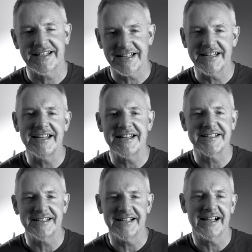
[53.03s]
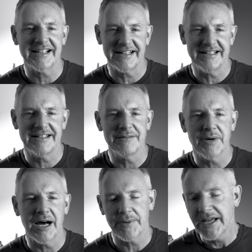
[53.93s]
creating that gradient
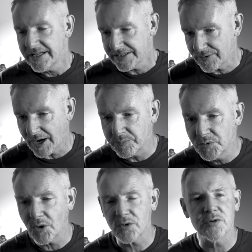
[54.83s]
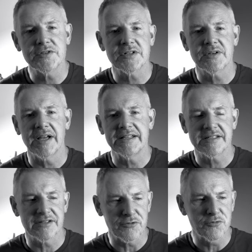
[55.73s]
map. Now, I'm not going to go
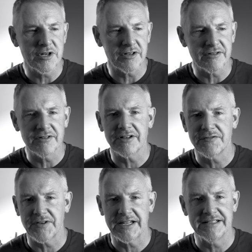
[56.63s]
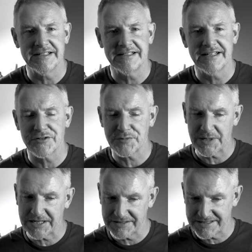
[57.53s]
into the really, really fine details
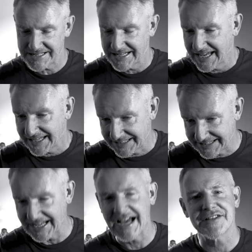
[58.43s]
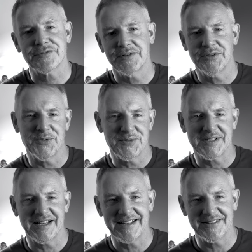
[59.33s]
because that's what those
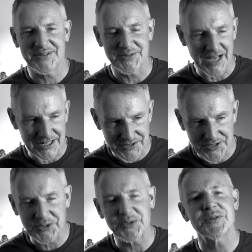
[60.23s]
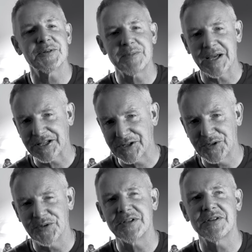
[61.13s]
guys do. I just thought it would be a
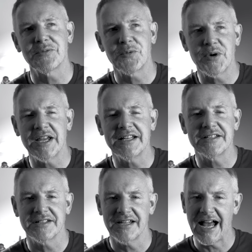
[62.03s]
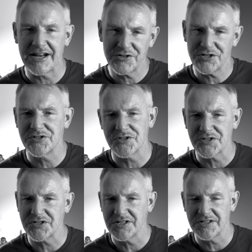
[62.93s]
good way to
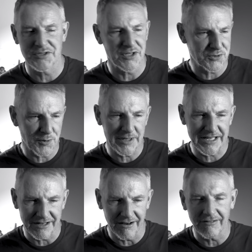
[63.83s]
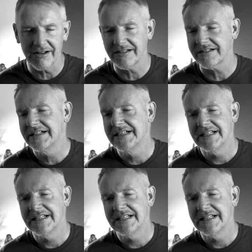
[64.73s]
introduce you to Adobe Color